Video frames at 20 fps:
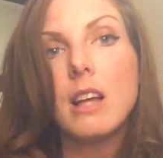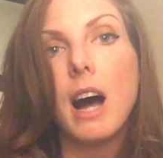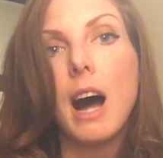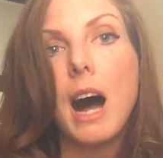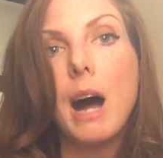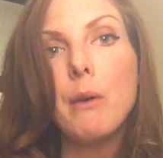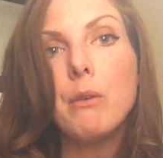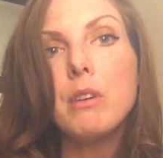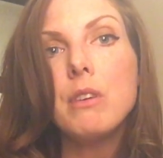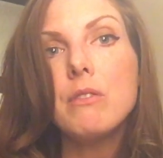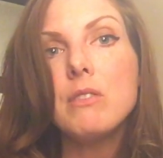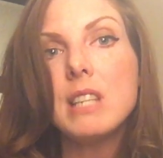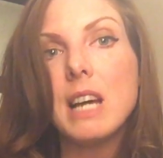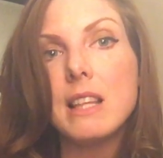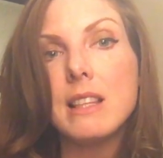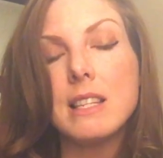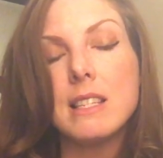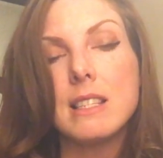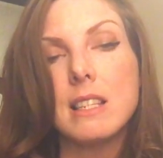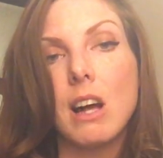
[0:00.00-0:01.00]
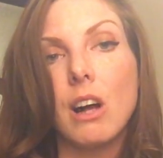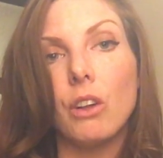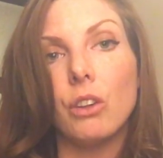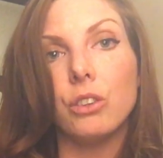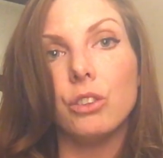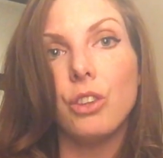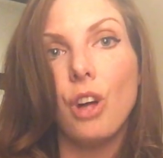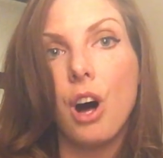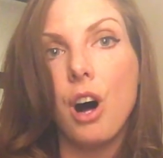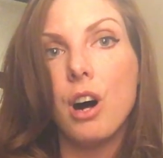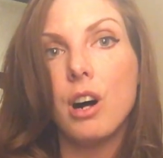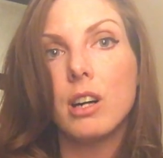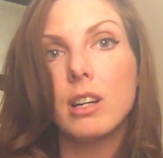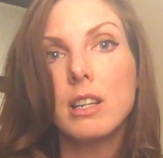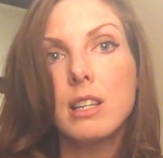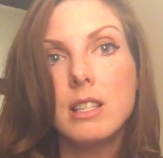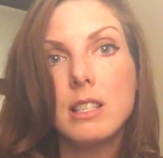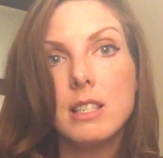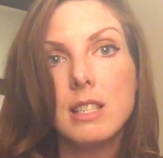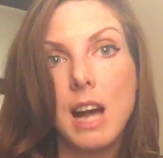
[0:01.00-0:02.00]
I would have done this a
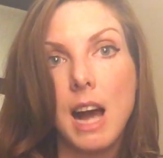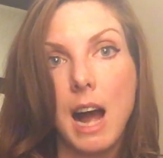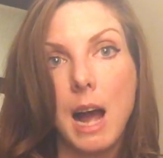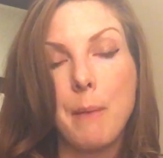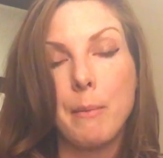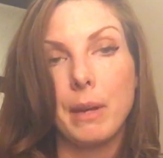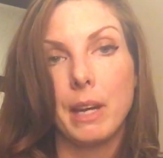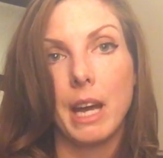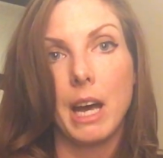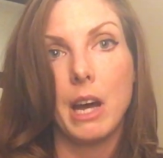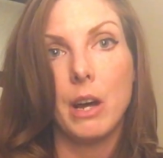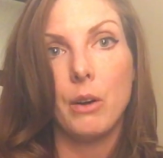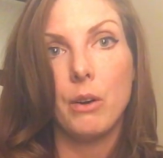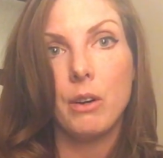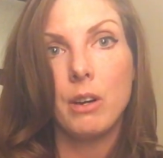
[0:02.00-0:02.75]
long time ago.